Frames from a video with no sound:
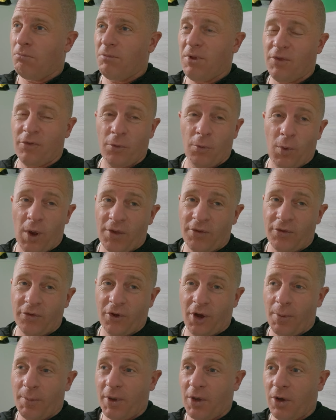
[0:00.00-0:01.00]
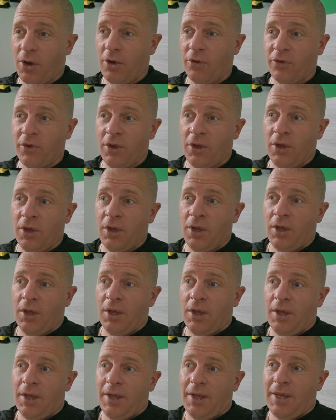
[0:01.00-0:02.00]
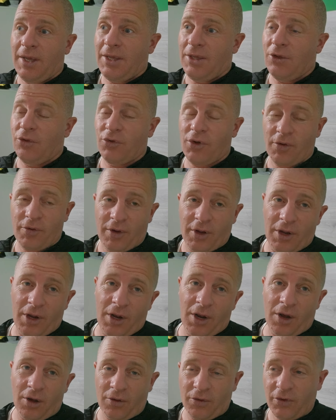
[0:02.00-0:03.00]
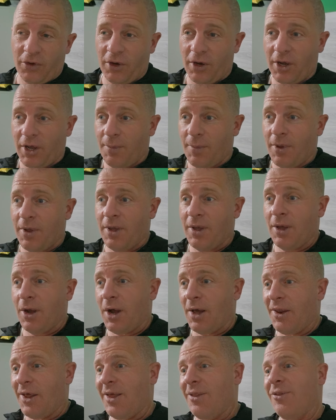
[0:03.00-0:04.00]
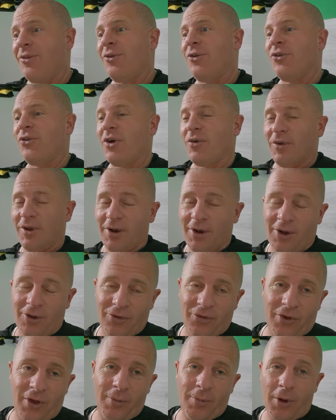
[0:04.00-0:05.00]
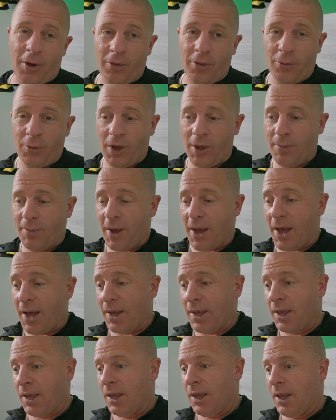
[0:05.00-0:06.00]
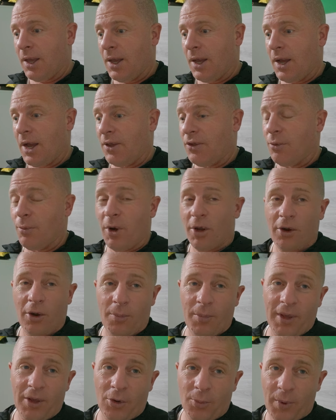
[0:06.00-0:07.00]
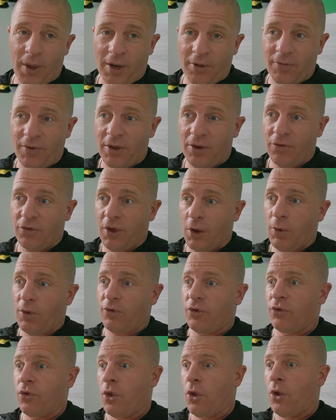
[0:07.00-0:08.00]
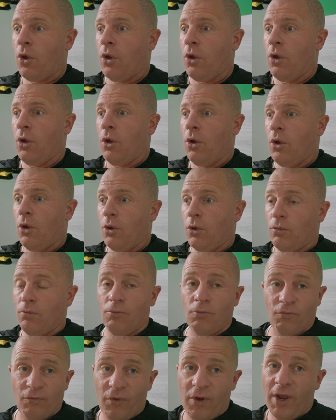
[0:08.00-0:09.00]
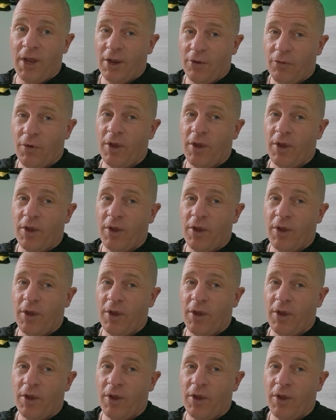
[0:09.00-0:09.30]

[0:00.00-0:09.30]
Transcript: it's a waste of time because you're traveling a long time, and then you're traveling a long time on the way back, and you might not pick up anything. So it's just really